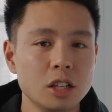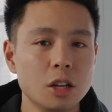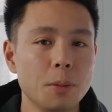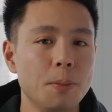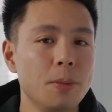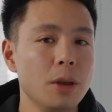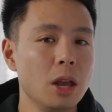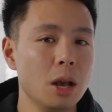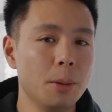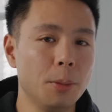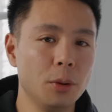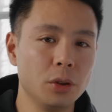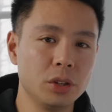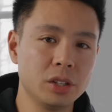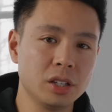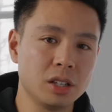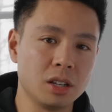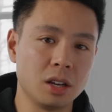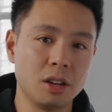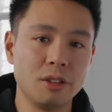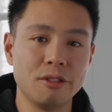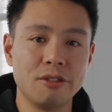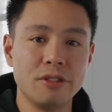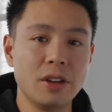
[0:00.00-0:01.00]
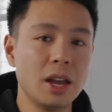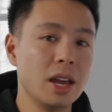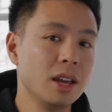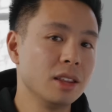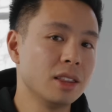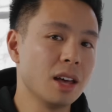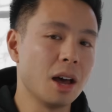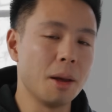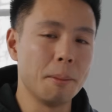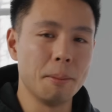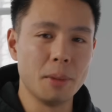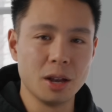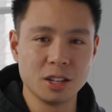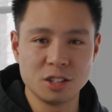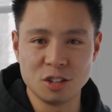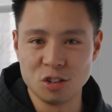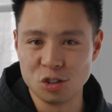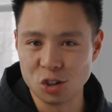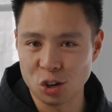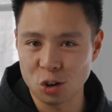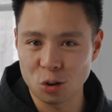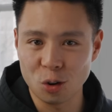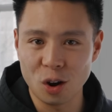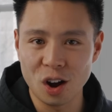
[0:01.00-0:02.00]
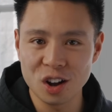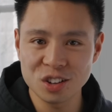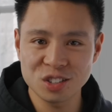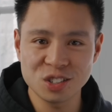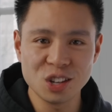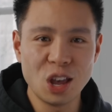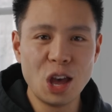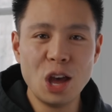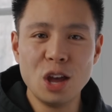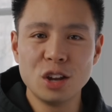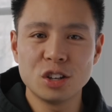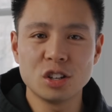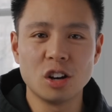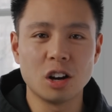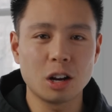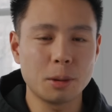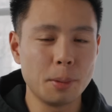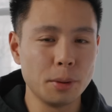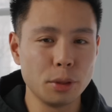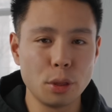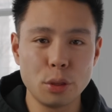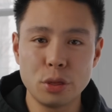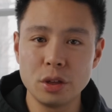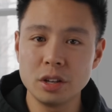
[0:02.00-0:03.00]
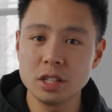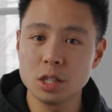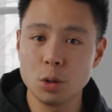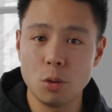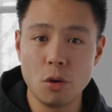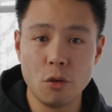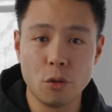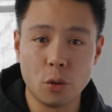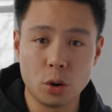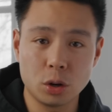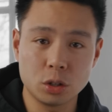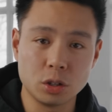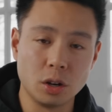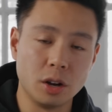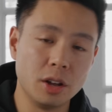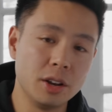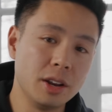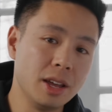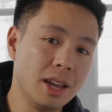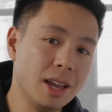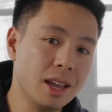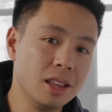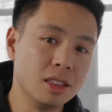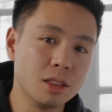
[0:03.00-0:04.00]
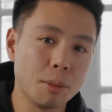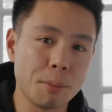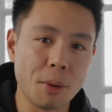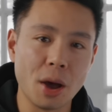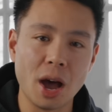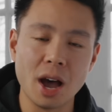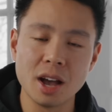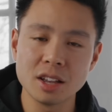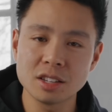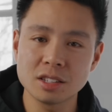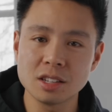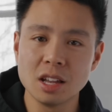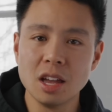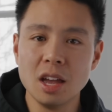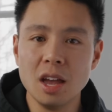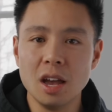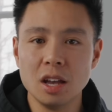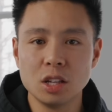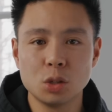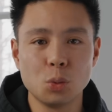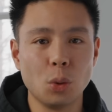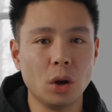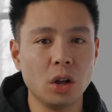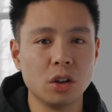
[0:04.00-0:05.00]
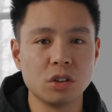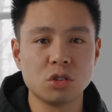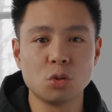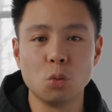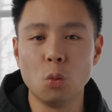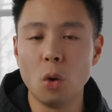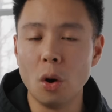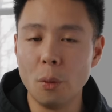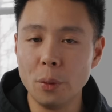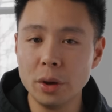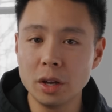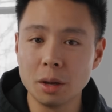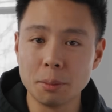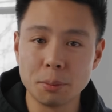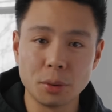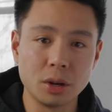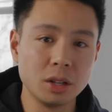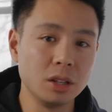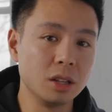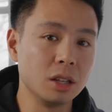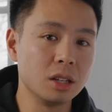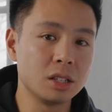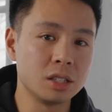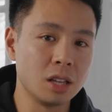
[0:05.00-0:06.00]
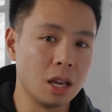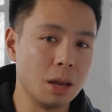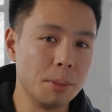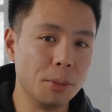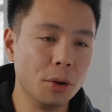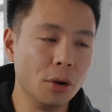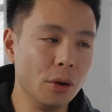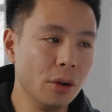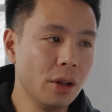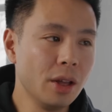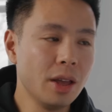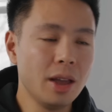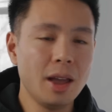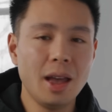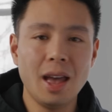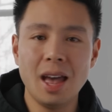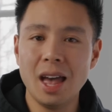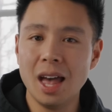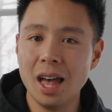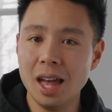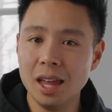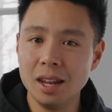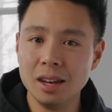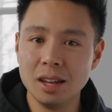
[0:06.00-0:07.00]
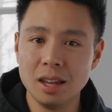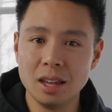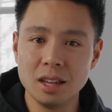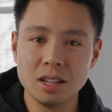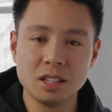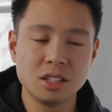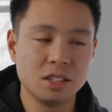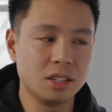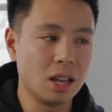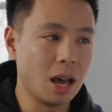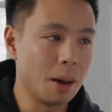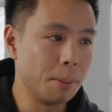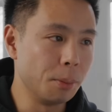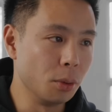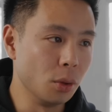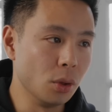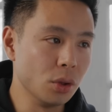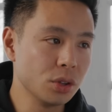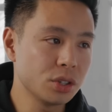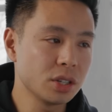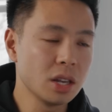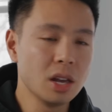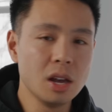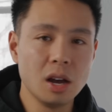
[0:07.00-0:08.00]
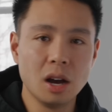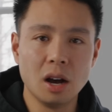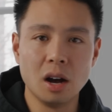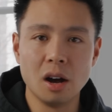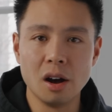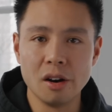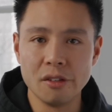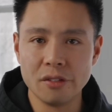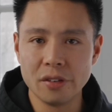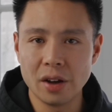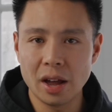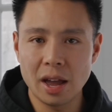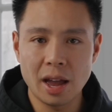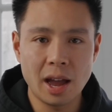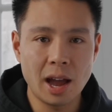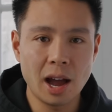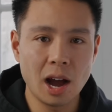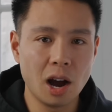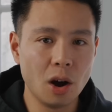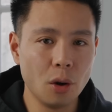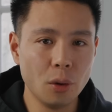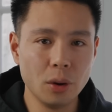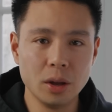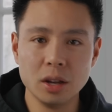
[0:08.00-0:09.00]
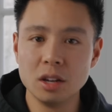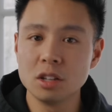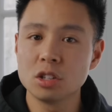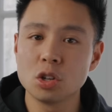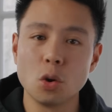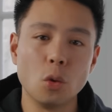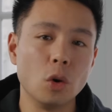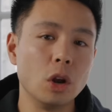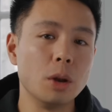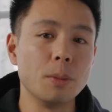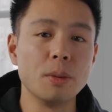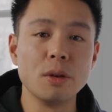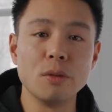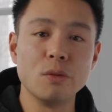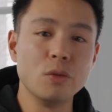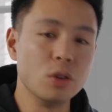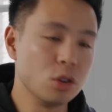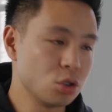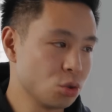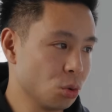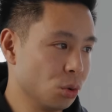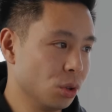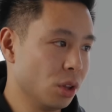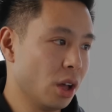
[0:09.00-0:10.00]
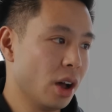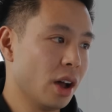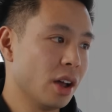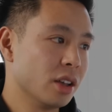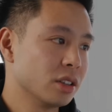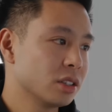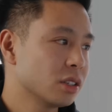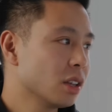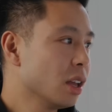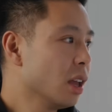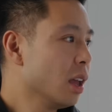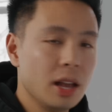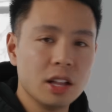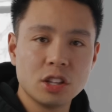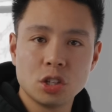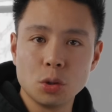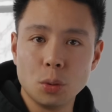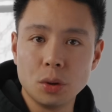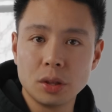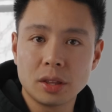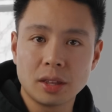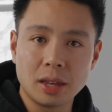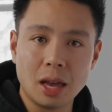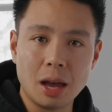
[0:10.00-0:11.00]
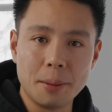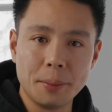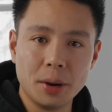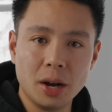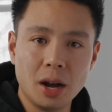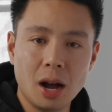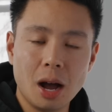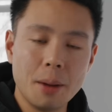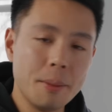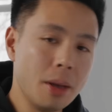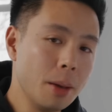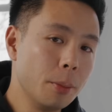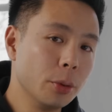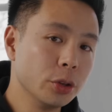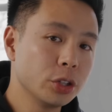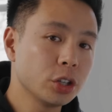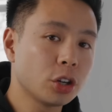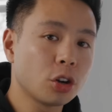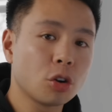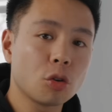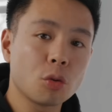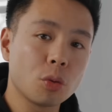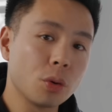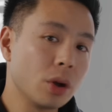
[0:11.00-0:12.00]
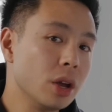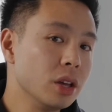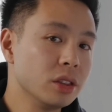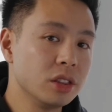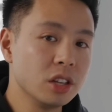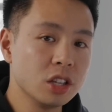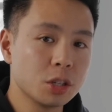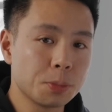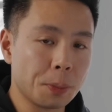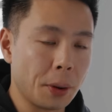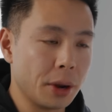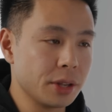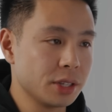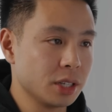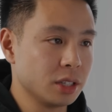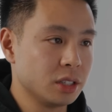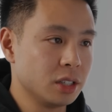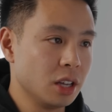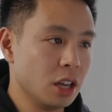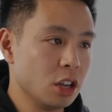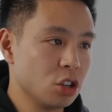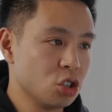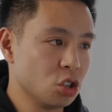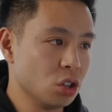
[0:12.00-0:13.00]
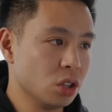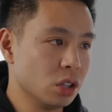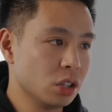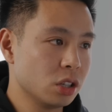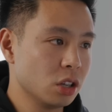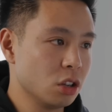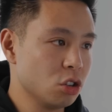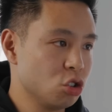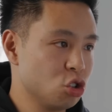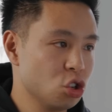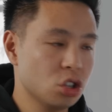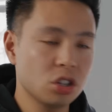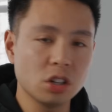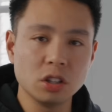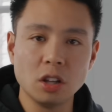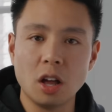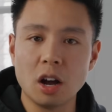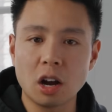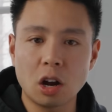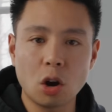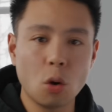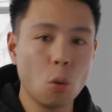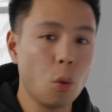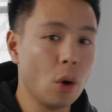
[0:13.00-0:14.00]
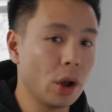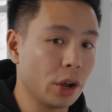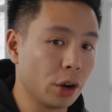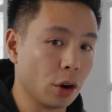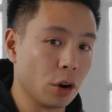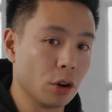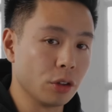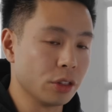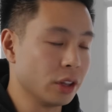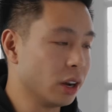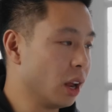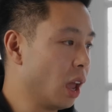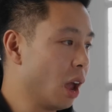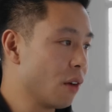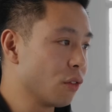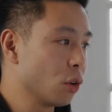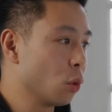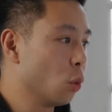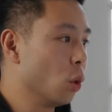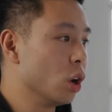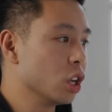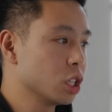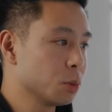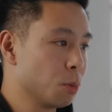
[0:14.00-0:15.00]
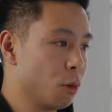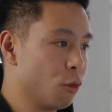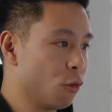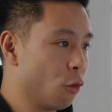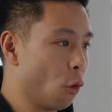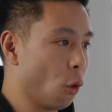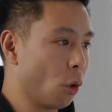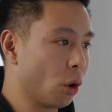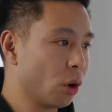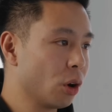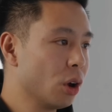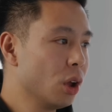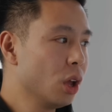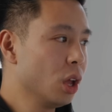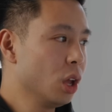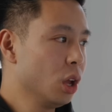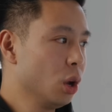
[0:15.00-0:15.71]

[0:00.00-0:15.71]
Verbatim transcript: to be able to convey that message across, talk about the things that we've worked on in the past, as well as what we can bring to the table and examples of how it is going to be visualized. And so with Gamma, I'm able to create these presentations just a lot quicker than I ever was before